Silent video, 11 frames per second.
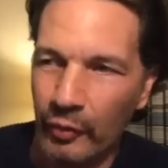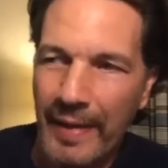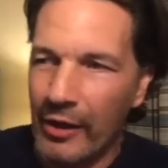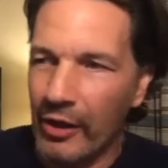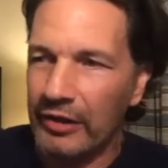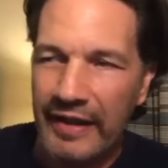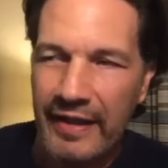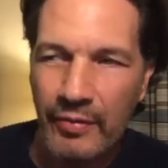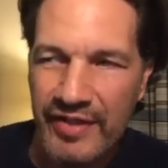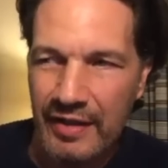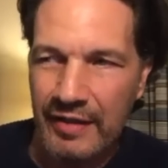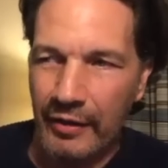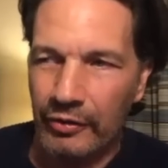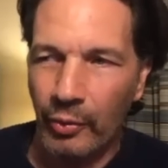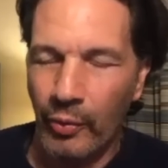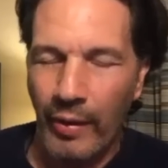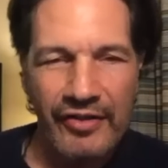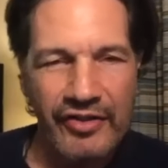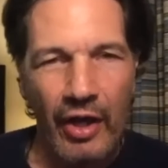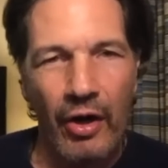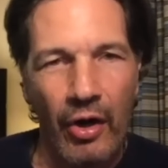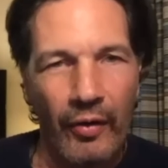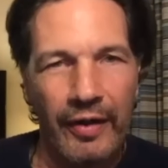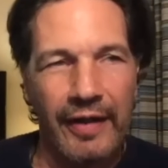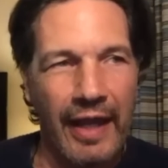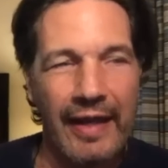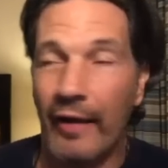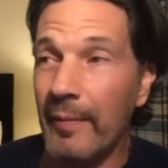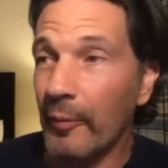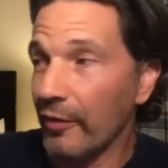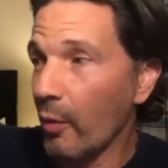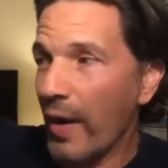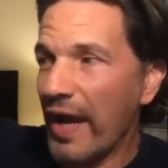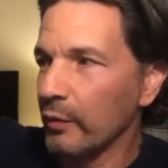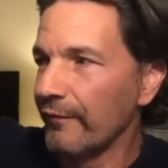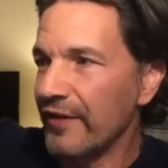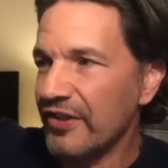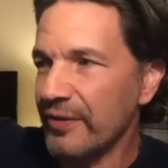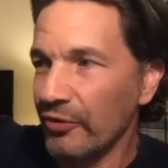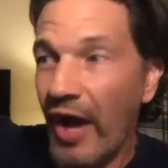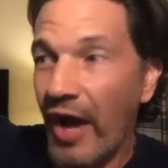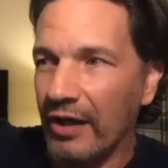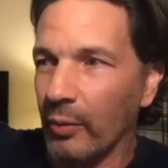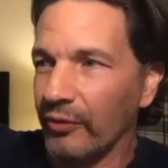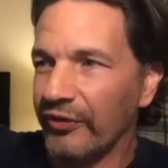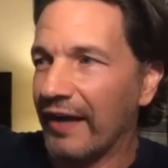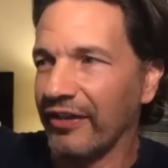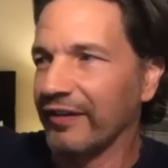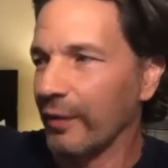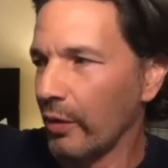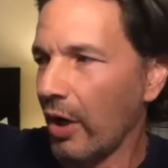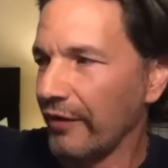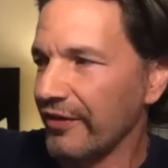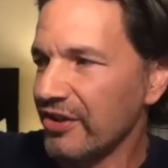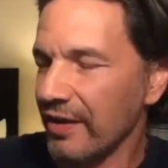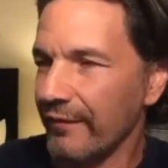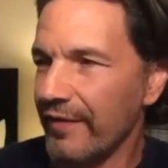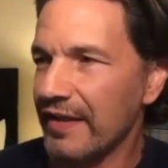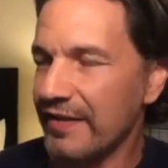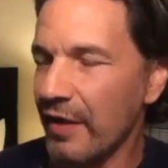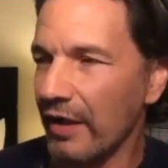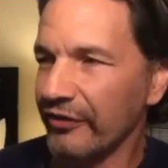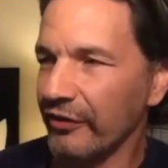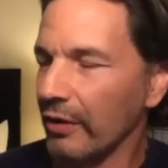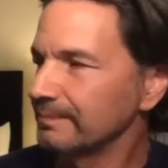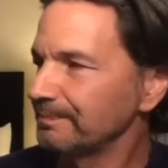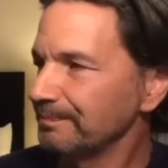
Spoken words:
Eric Lee was in there, and Lorenzo. And I remember in the waiting room, Vince Murdocco was, I think they were auditioning Vince also.